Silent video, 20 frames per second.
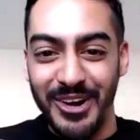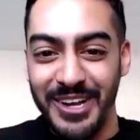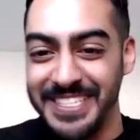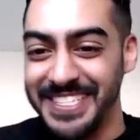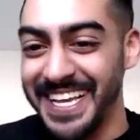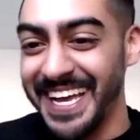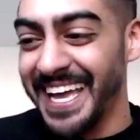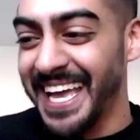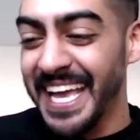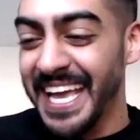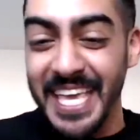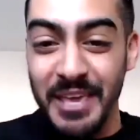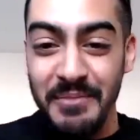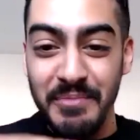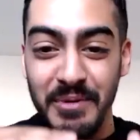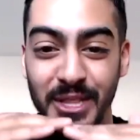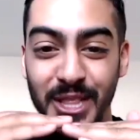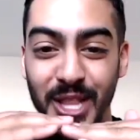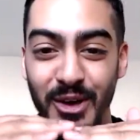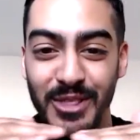Yeah, keep
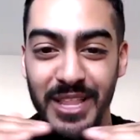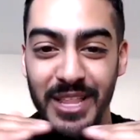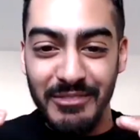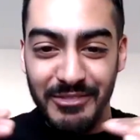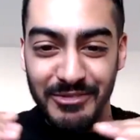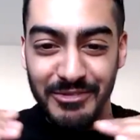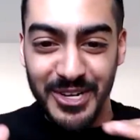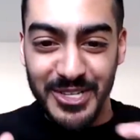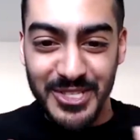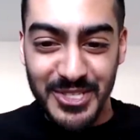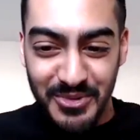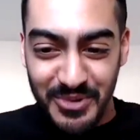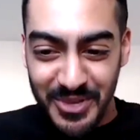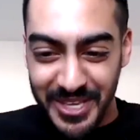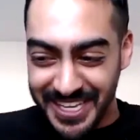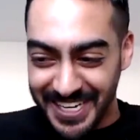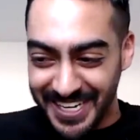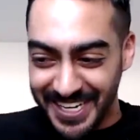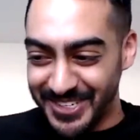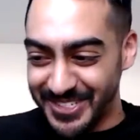it low level for us so we
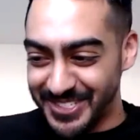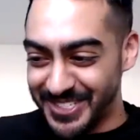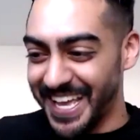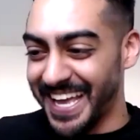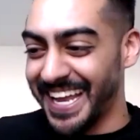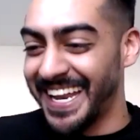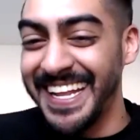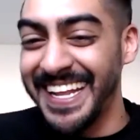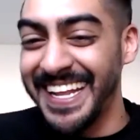can understand.